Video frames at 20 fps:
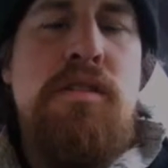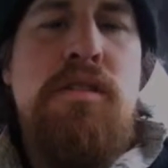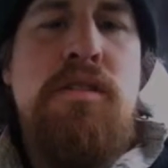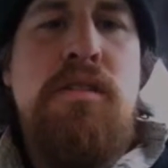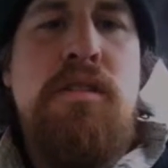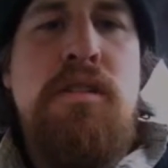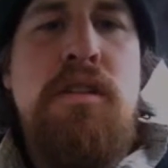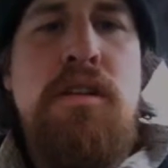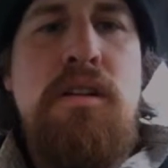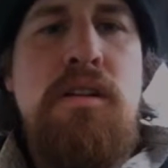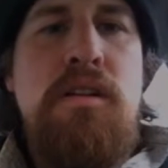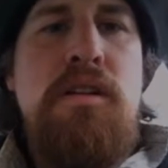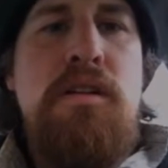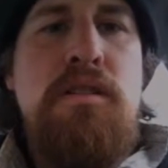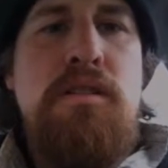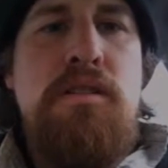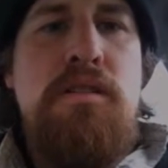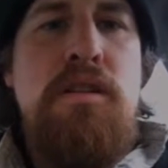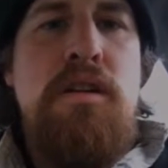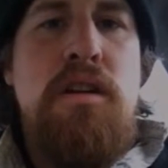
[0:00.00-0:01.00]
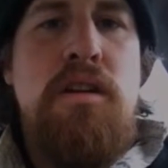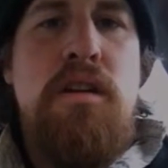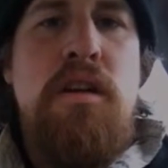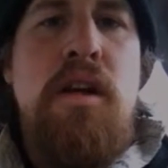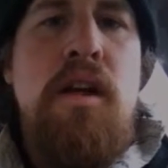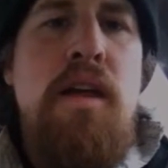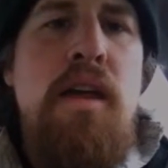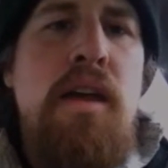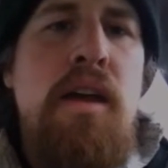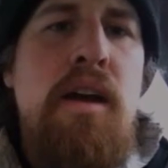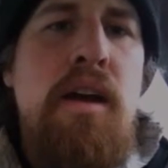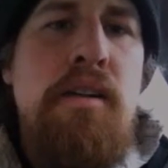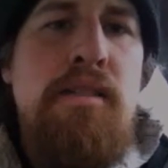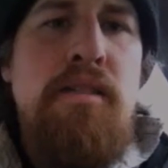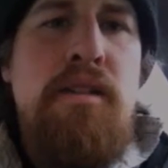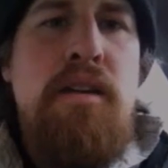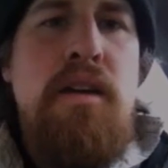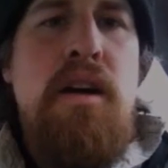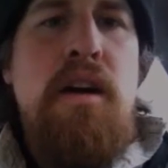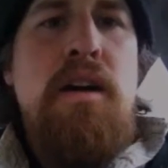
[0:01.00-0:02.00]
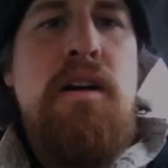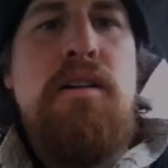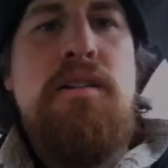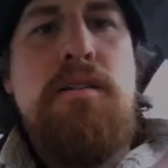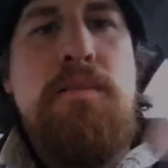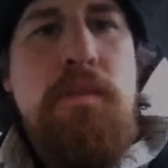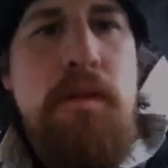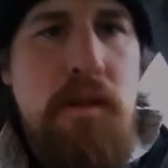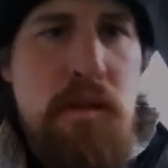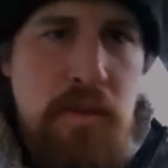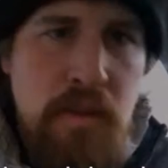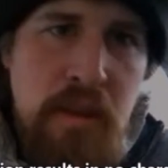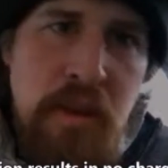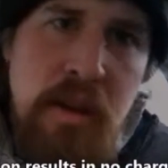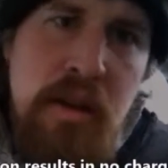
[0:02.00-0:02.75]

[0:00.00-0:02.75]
his little district as a congressman,